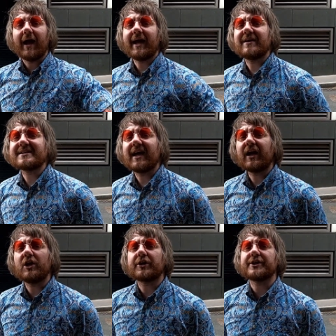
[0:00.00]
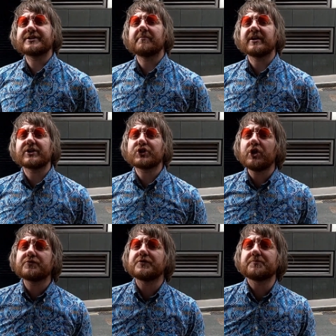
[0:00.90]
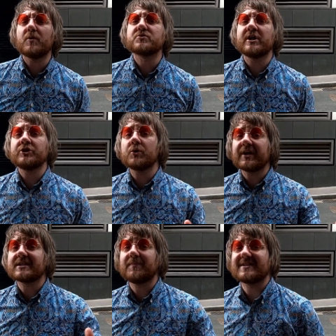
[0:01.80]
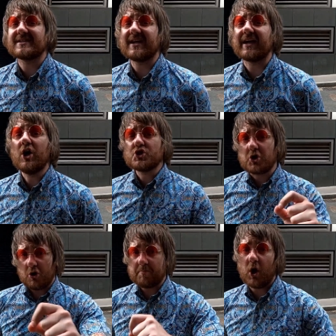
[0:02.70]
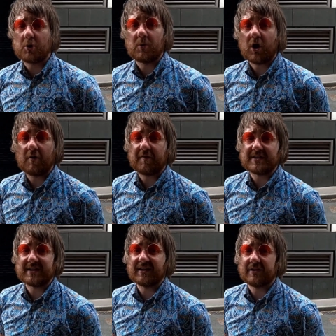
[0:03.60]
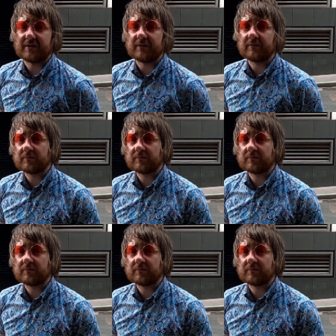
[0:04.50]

And now let's take a look at some of the exclusive spawns that you can expect to see during Pokemon Go Fest in London.